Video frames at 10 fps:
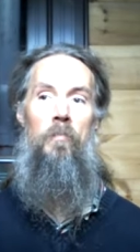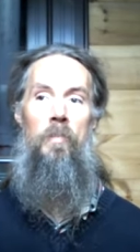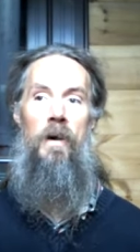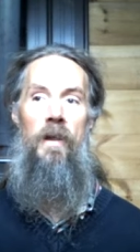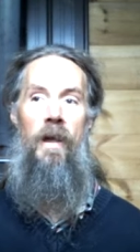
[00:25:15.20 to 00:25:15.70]

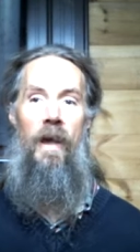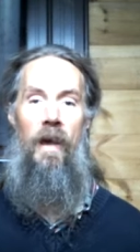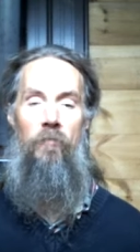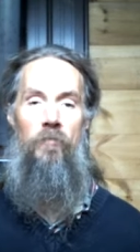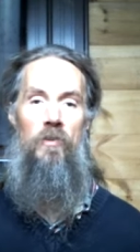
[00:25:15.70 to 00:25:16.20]
but
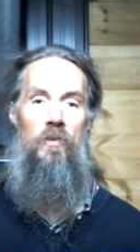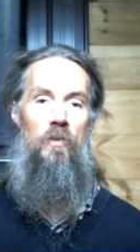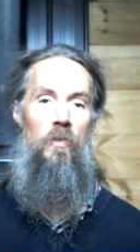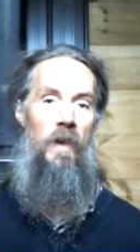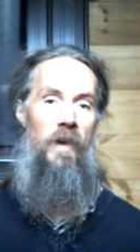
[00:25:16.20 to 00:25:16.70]
after
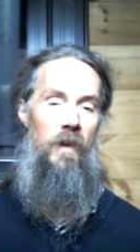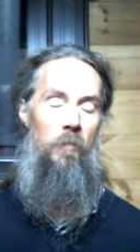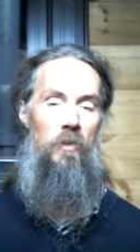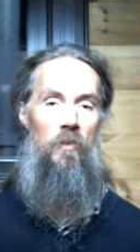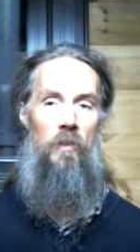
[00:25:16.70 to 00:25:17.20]
you wake
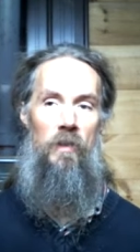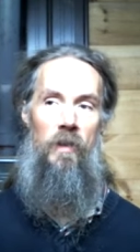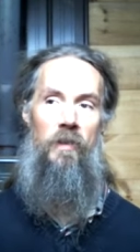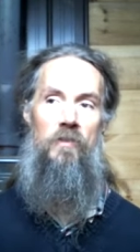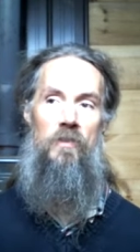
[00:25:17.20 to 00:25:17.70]
up you
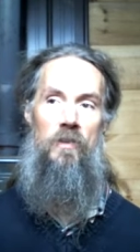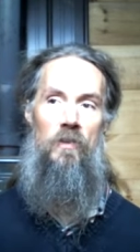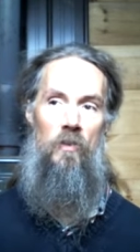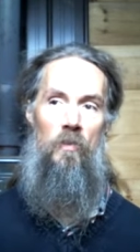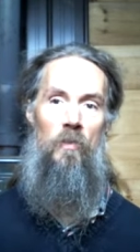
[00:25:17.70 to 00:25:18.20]
realize that
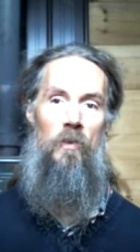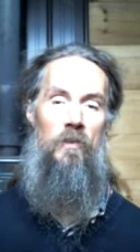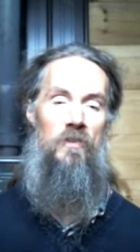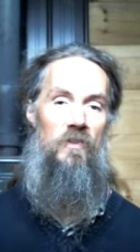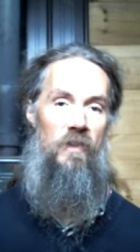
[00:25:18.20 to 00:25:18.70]
you were
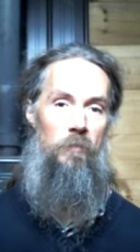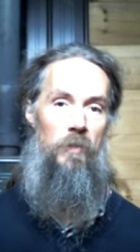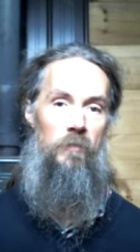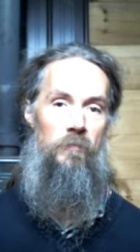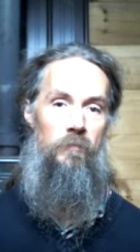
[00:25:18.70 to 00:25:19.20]
asleep